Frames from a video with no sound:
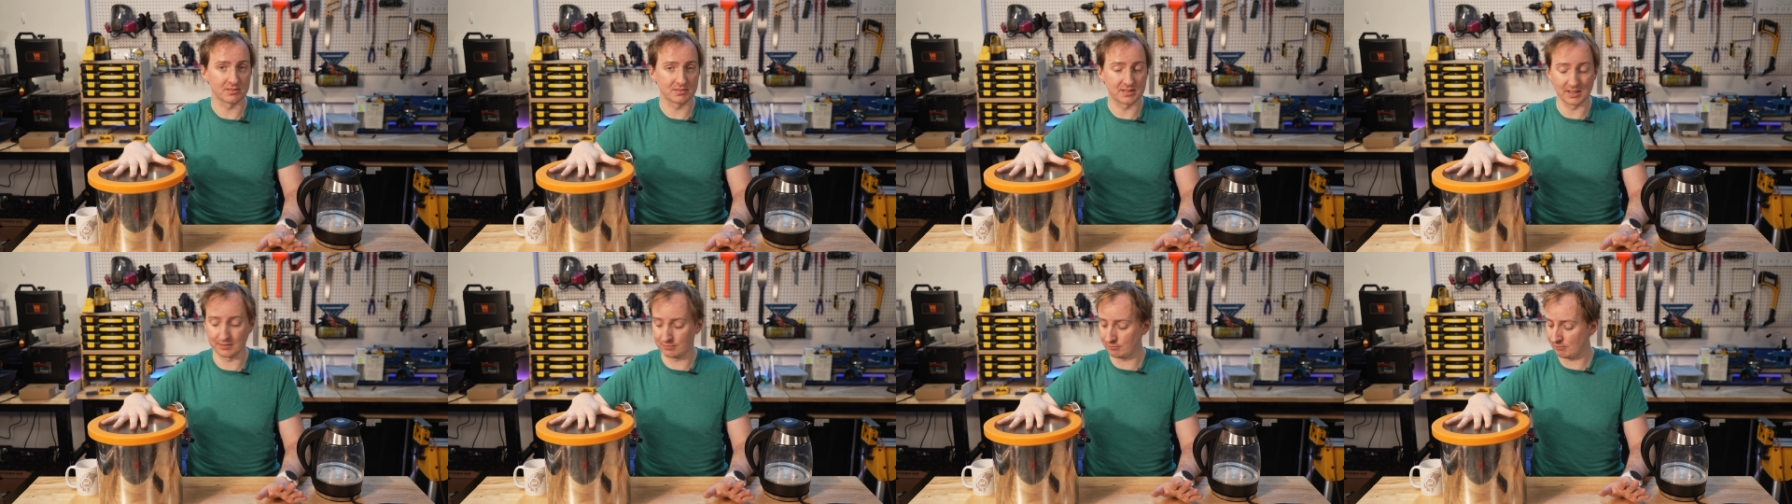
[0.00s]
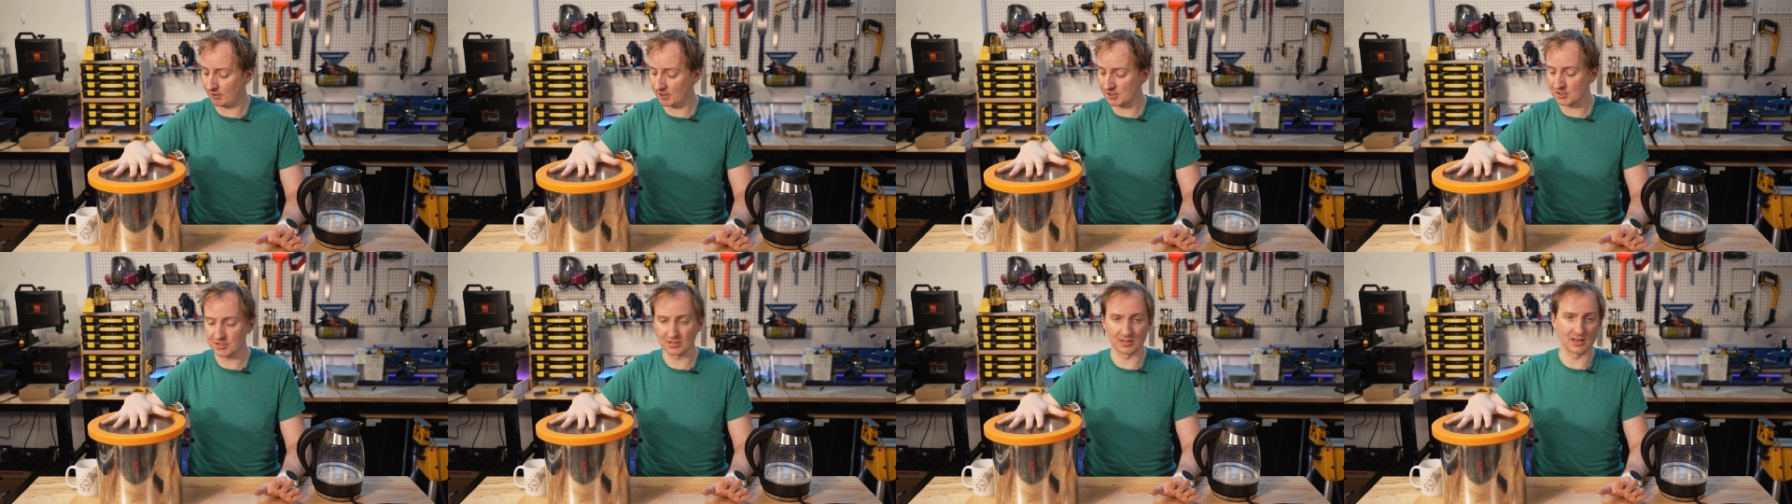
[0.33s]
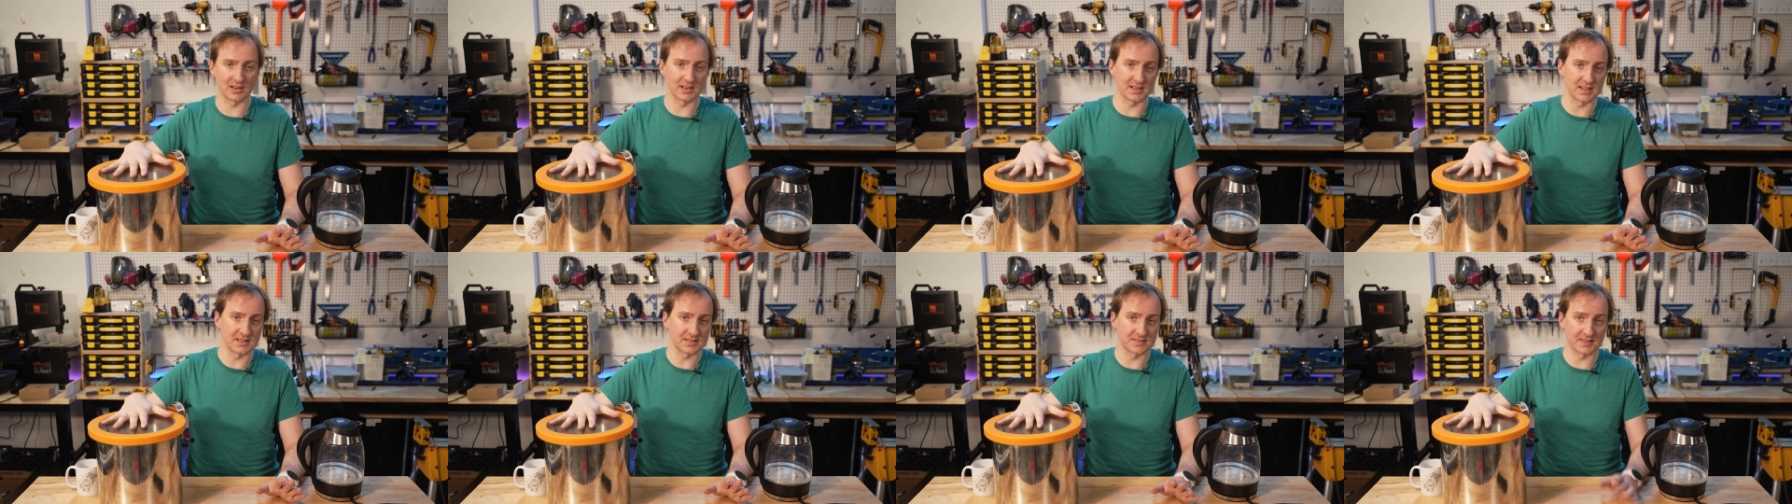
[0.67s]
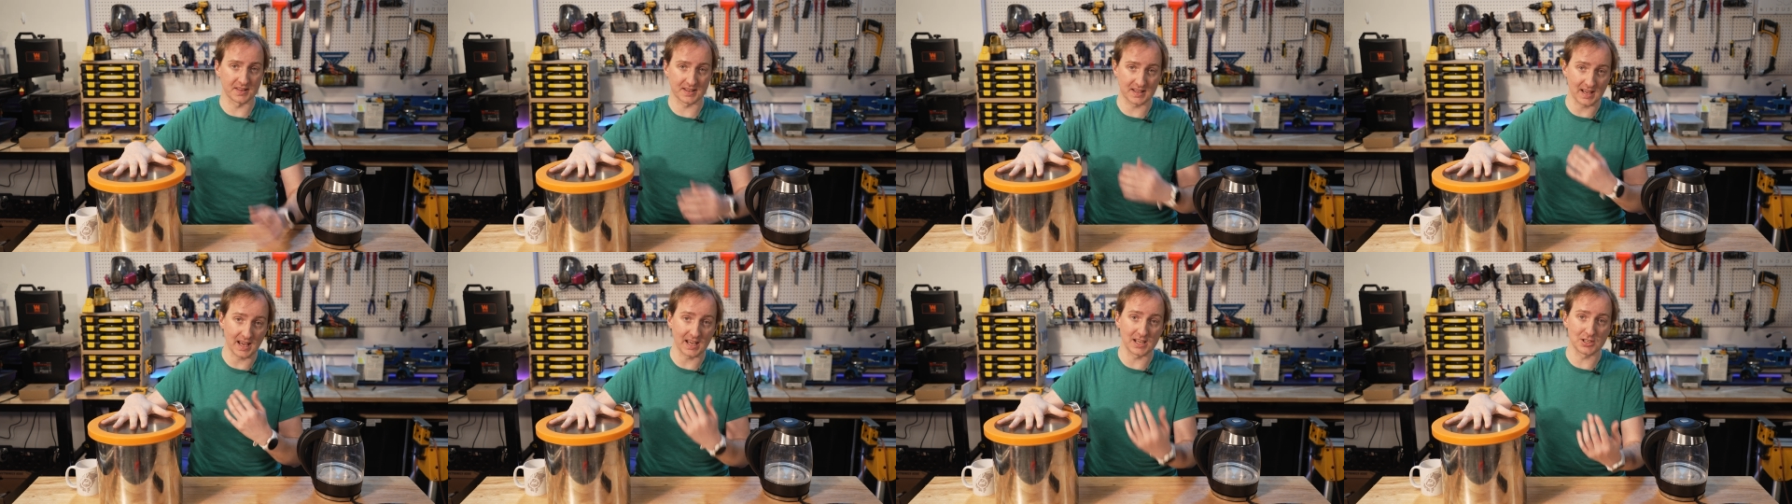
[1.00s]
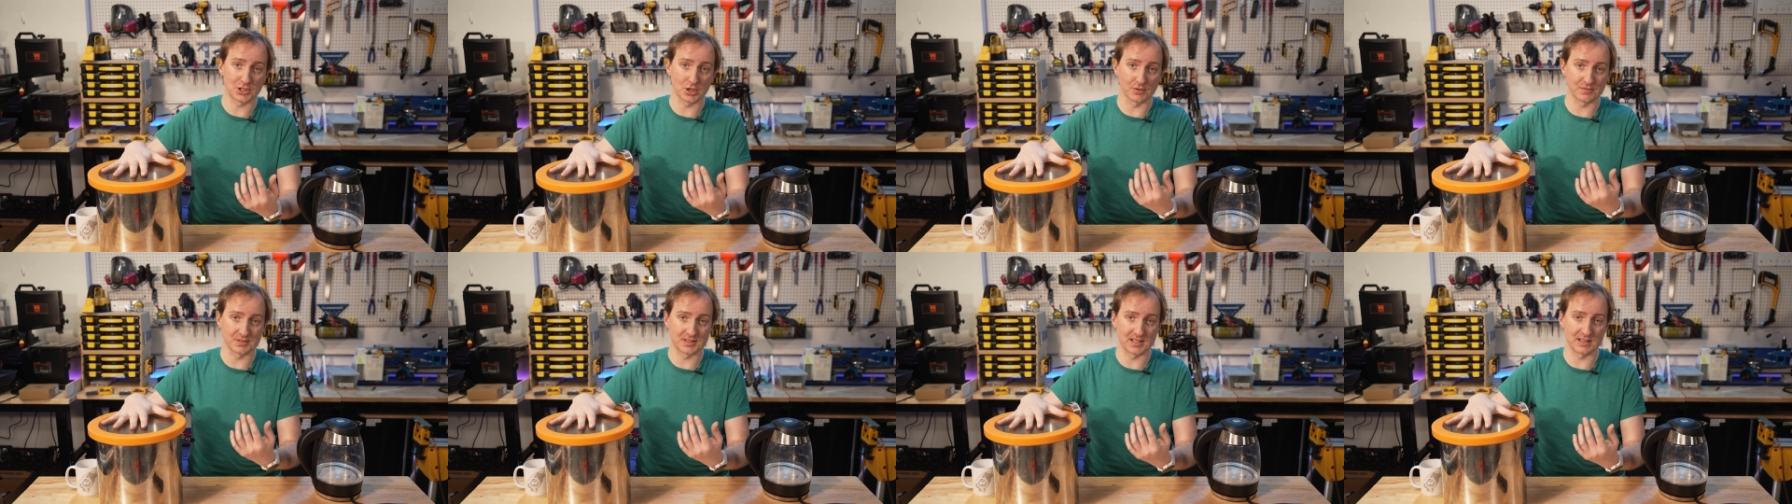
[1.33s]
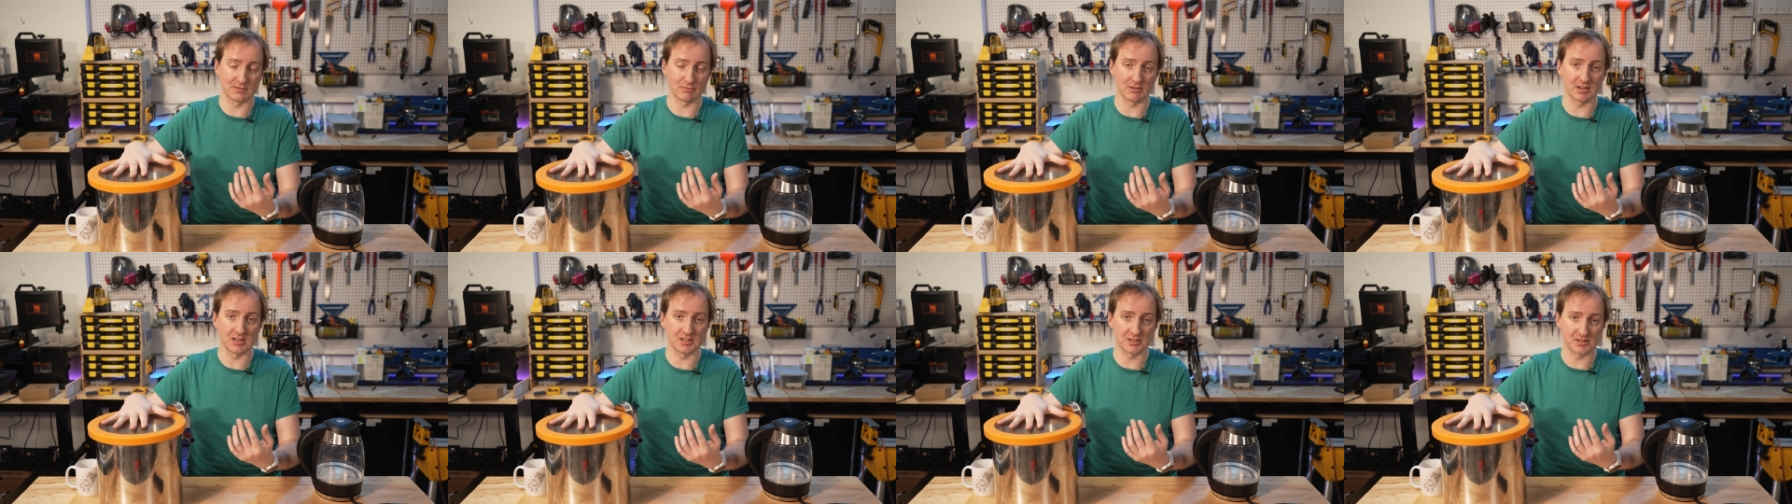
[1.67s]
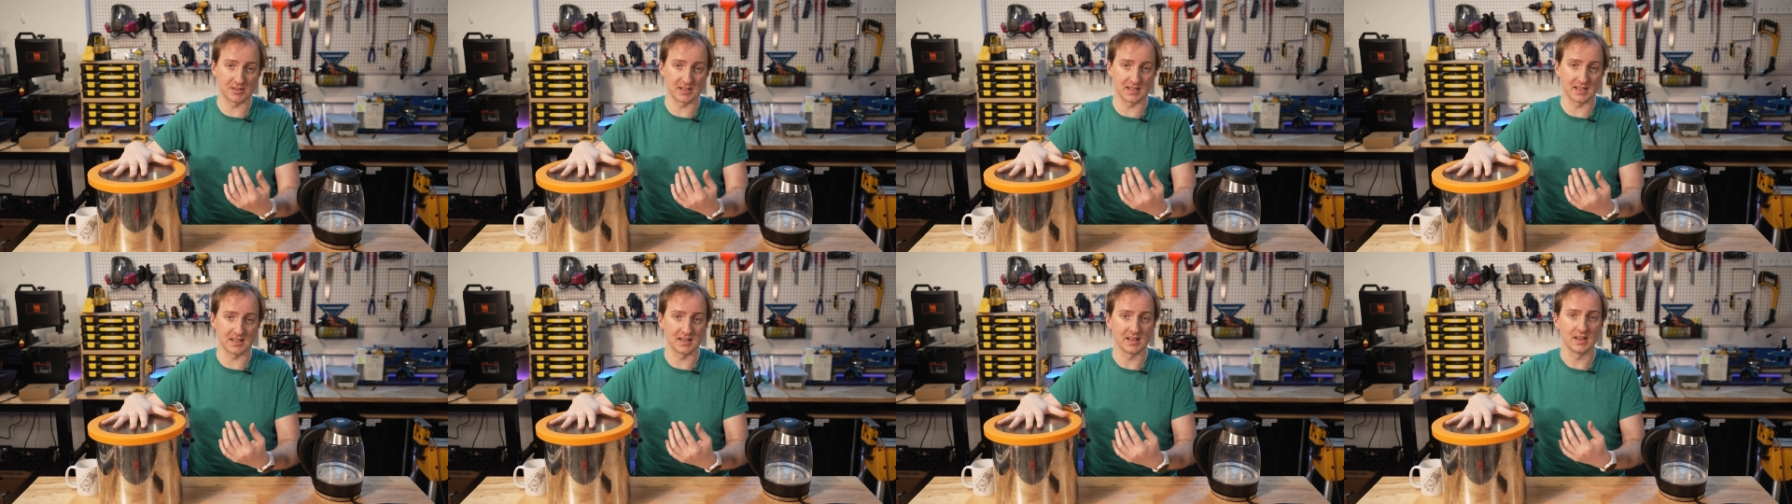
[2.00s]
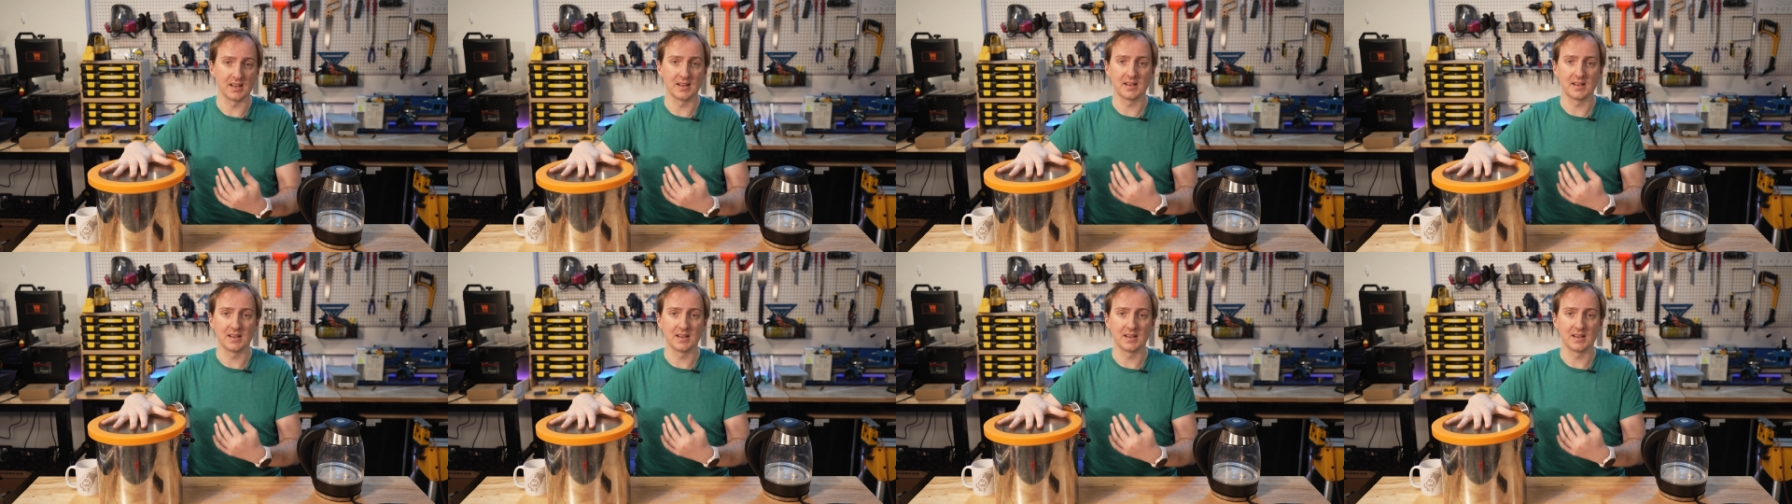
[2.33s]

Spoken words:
differential at least, the gauge obviously reads the